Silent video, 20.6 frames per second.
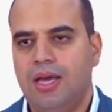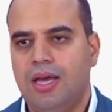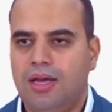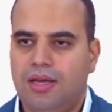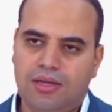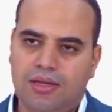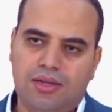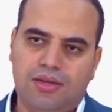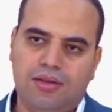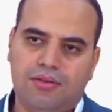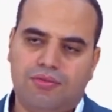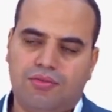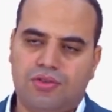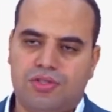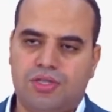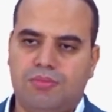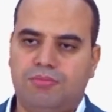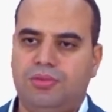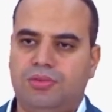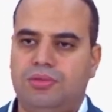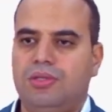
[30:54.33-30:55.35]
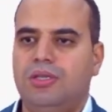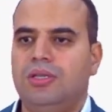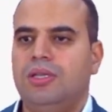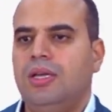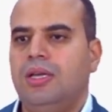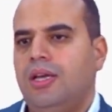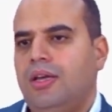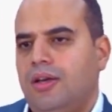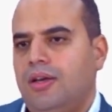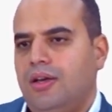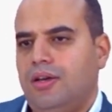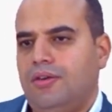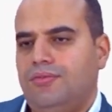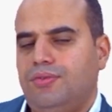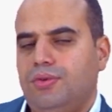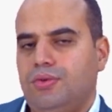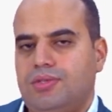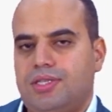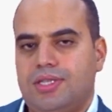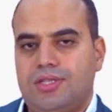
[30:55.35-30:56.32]
for example, a
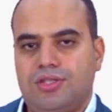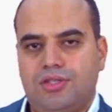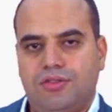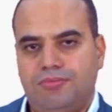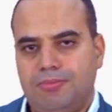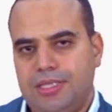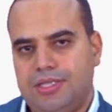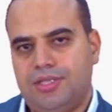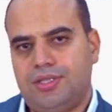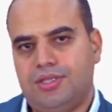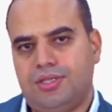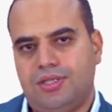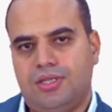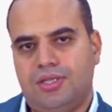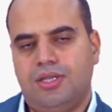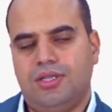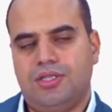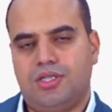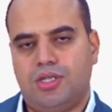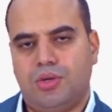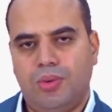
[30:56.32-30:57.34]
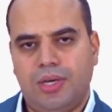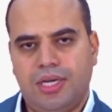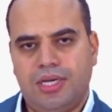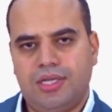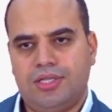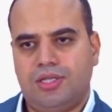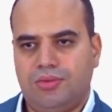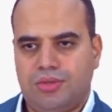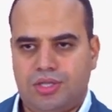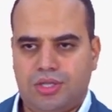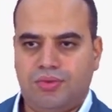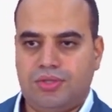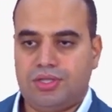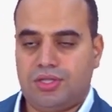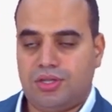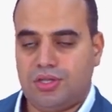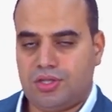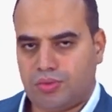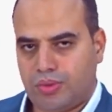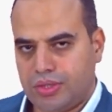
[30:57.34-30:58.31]
few tens of meters square. So it's
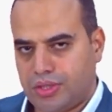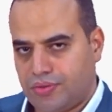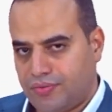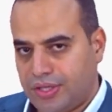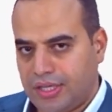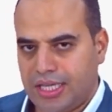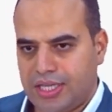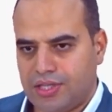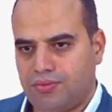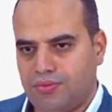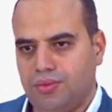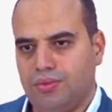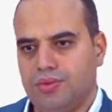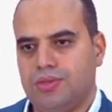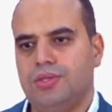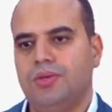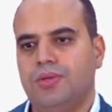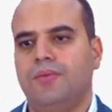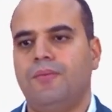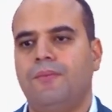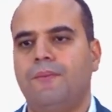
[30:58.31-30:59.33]
quite a very large force.